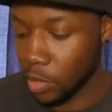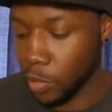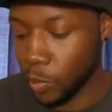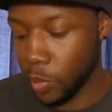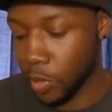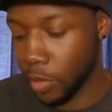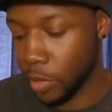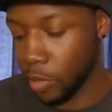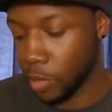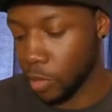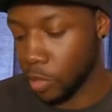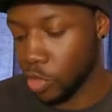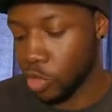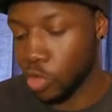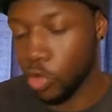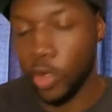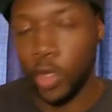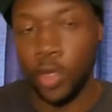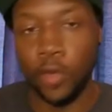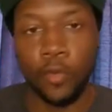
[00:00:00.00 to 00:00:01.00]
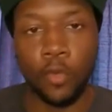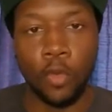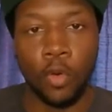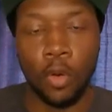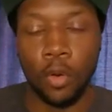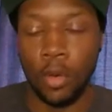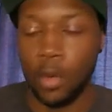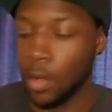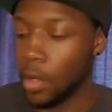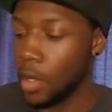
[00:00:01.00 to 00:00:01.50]
putting on a trailer for
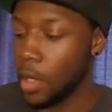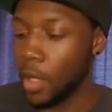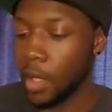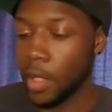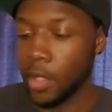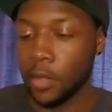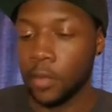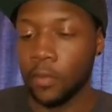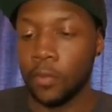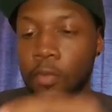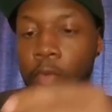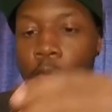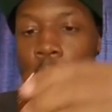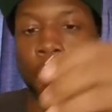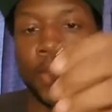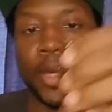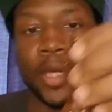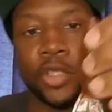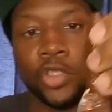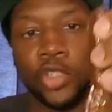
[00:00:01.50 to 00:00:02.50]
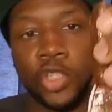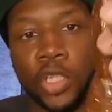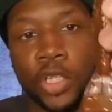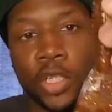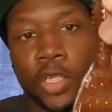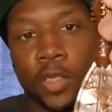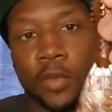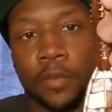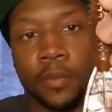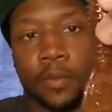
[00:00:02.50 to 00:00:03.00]
uh, for a big
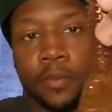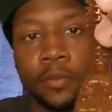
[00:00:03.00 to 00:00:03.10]
jig.